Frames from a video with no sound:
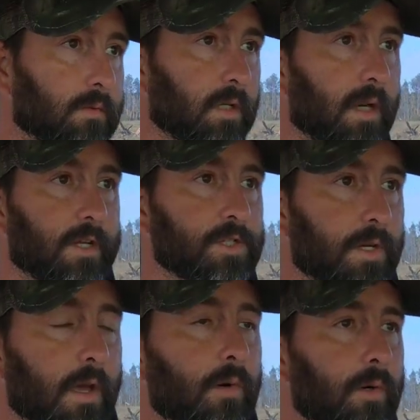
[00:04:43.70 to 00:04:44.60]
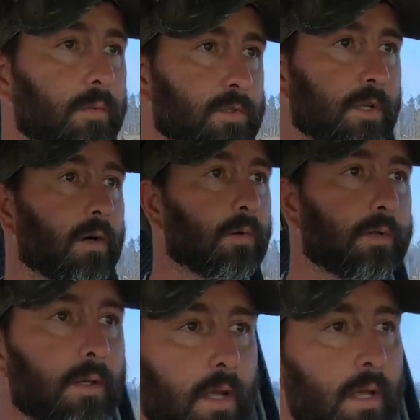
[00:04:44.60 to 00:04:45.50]
to let you know it was
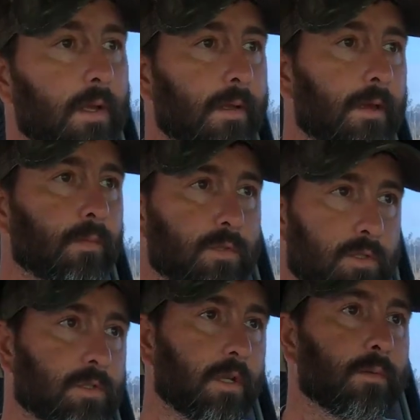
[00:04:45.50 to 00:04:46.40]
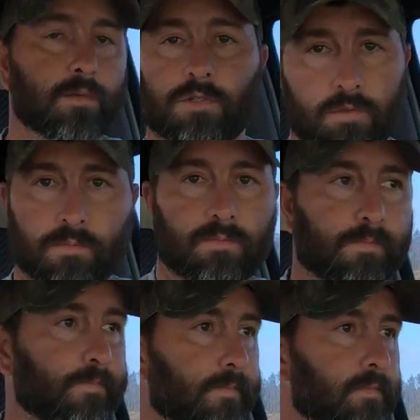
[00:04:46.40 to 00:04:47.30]
going. It was
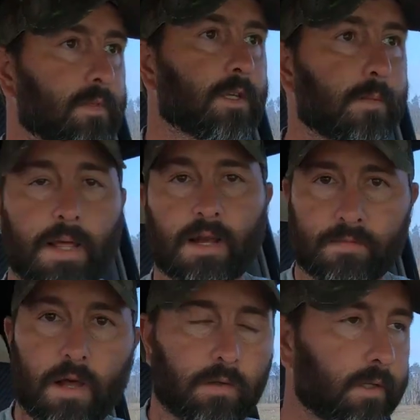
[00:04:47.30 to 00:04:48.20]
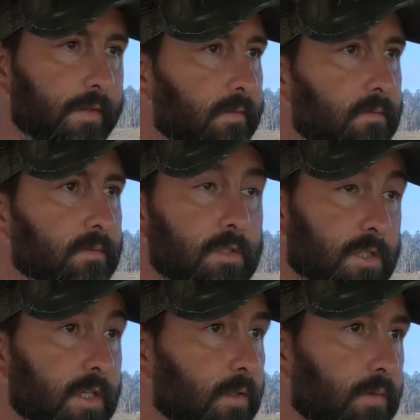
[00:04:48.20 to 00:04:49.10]
coming out of all of it. The
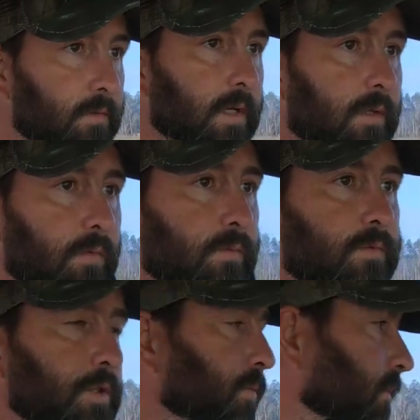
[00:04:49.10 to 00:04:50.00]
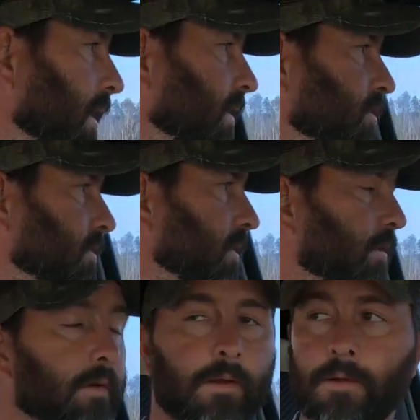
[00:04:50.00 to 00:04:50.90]
seal, the hole, the shooting match. So
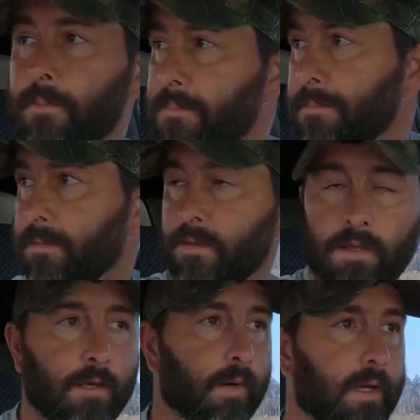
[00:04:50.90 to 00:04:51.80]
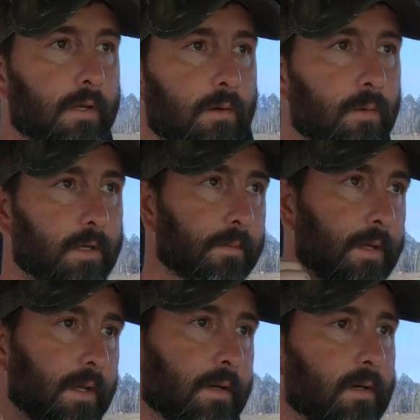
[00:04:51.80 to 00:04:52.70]
anyway, we come
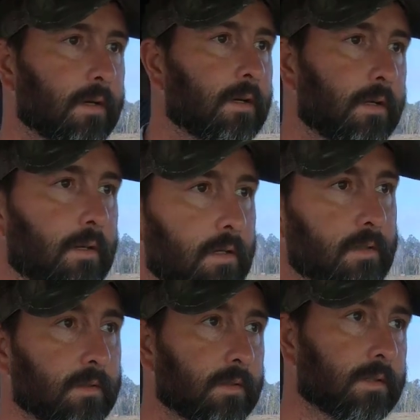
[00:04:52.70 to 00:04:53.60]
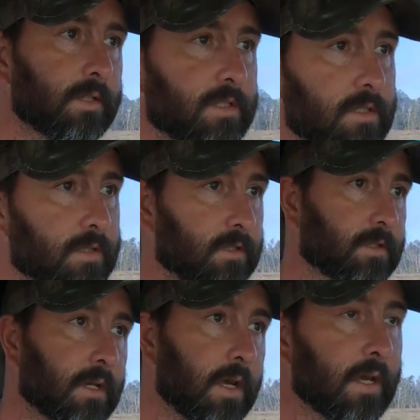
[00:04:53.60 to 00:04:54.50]
down here. This
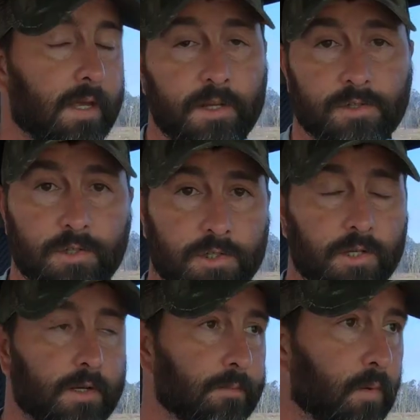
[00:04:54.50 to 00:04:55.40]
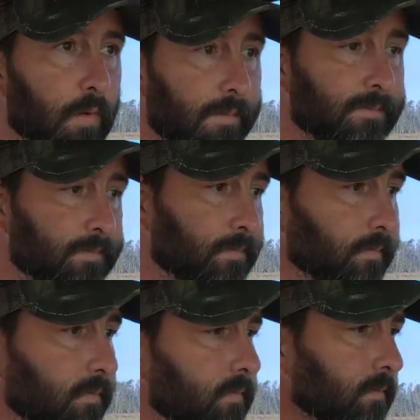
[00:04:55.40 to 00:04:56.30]
is Easter Sunday morning.
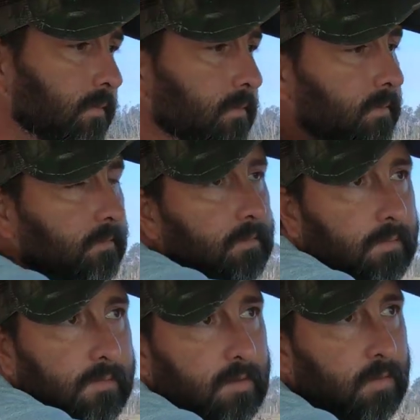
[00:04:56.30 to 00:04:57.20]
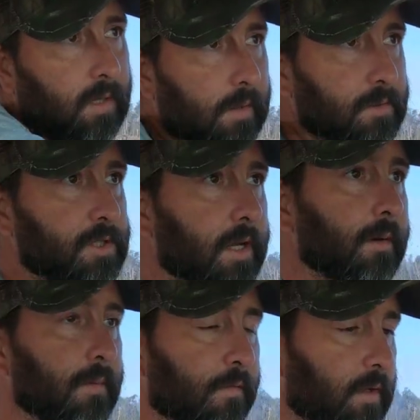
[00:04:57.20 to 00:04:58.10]
That's what I was
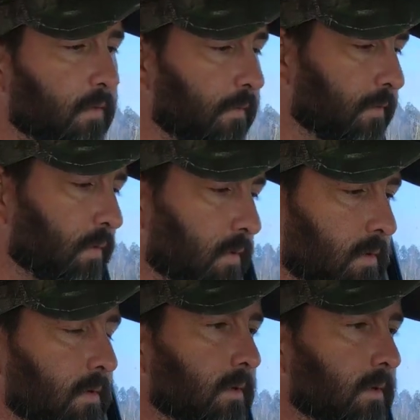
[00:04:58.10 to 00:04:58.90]
checking my phone for.